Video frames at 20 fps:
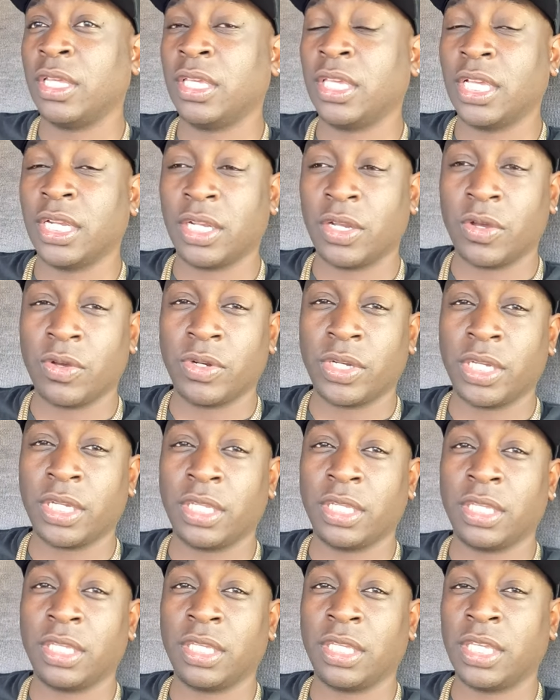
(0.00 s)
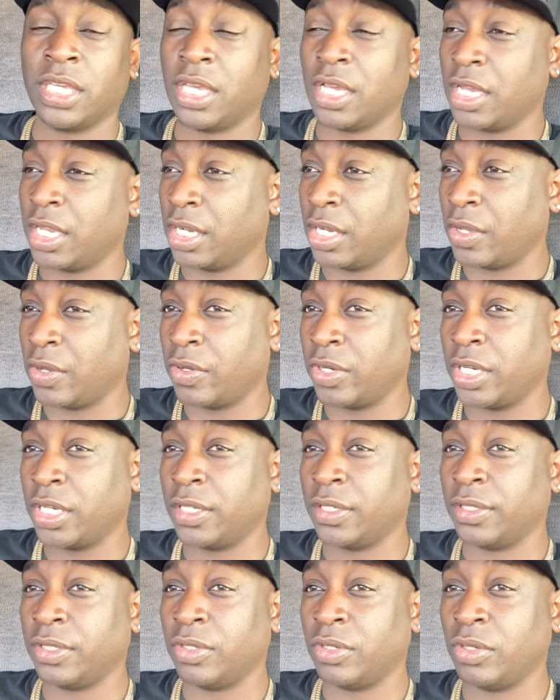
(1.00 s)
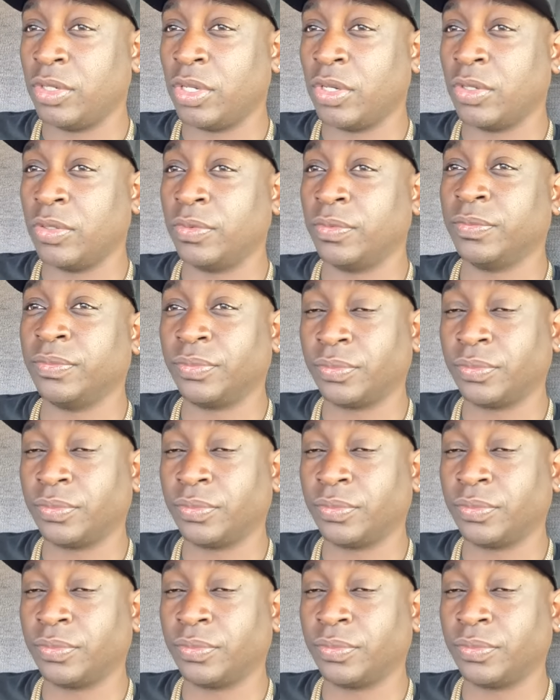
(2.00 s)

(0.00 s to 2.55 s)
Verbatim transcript: get loaded, get unloaded, you know,